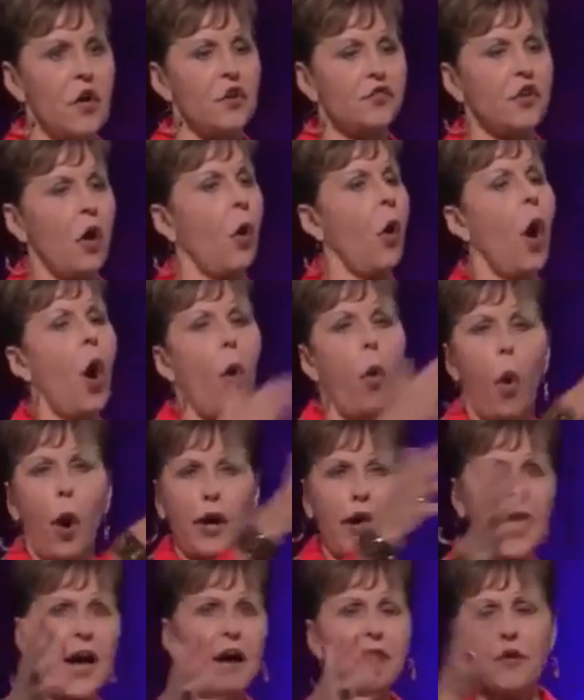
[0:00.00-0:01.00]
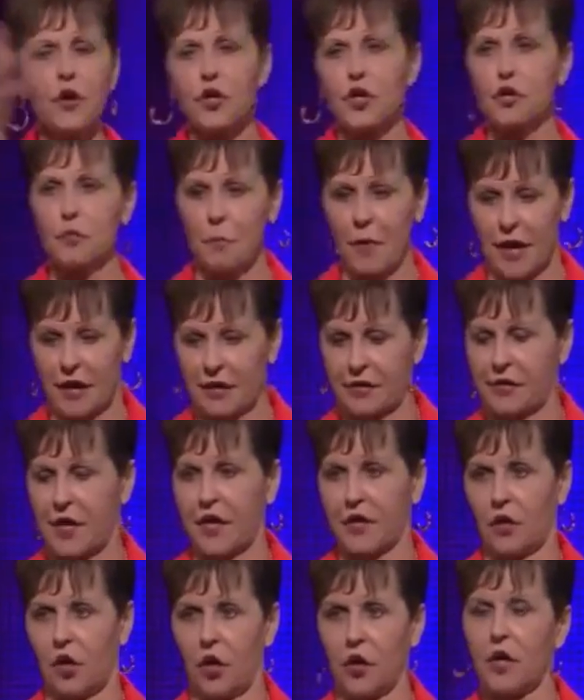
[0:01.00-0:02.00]
So whatever you
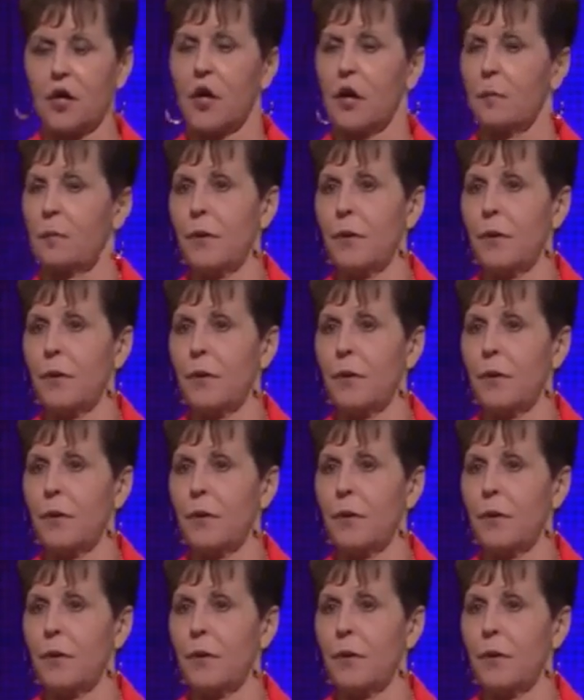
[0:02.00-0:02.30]
meditate on,